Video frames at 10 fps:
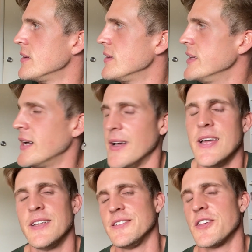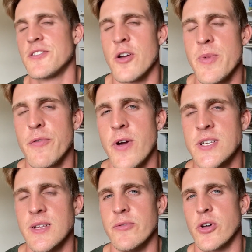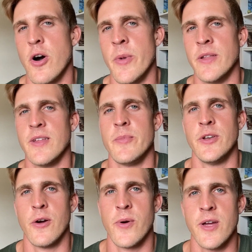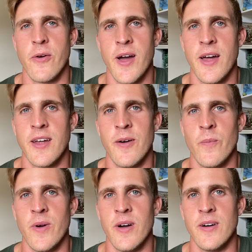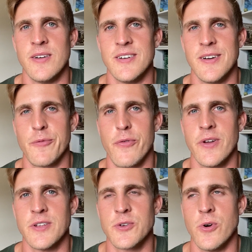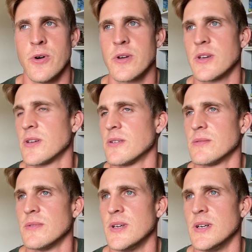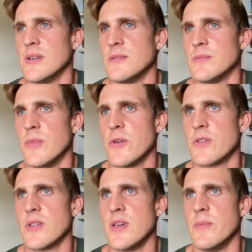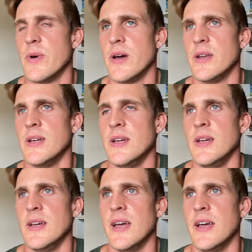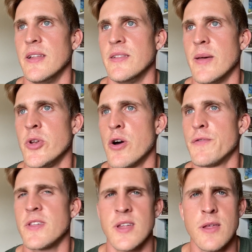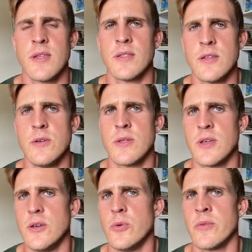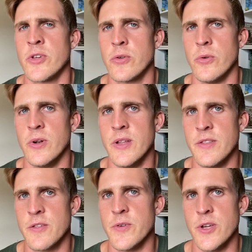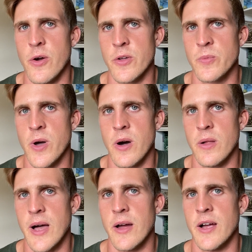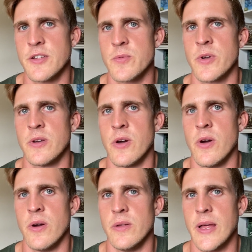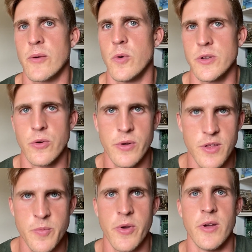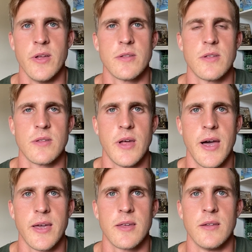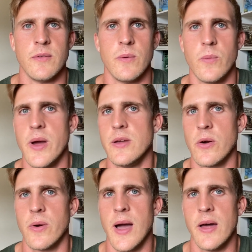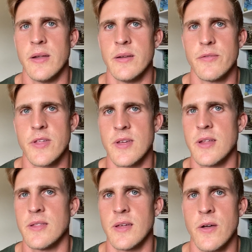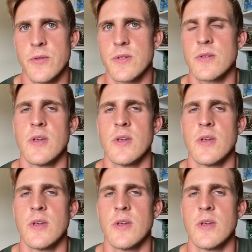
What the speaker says: and just don't be afraid to leave a comment. Let me know where you're at. I'm free to talk, mostly, but... And let me know if there's anything that you think you would have included in this video as well. I just want to know, like, what your experience is like and where you're at and if there's anything else